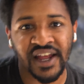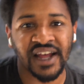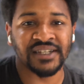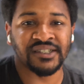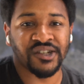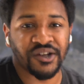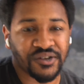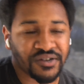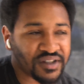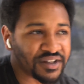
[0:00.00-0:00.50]
I
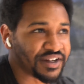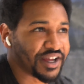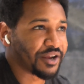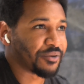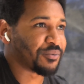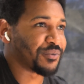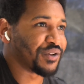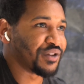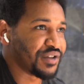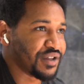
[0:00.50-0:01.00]
start to
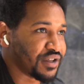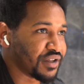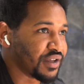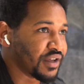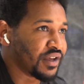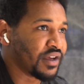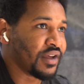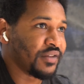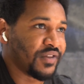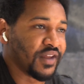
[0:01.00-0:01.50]
like really
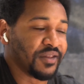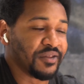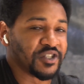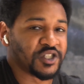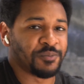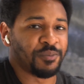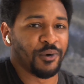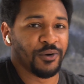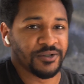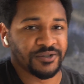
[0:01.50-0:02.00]
then the
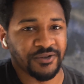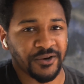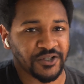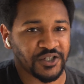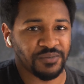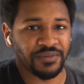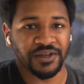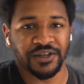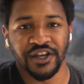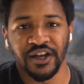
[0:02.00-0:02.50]
sport
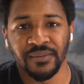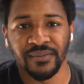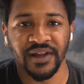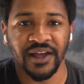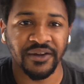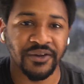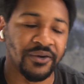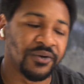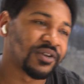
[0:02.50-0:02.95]
starts to become like,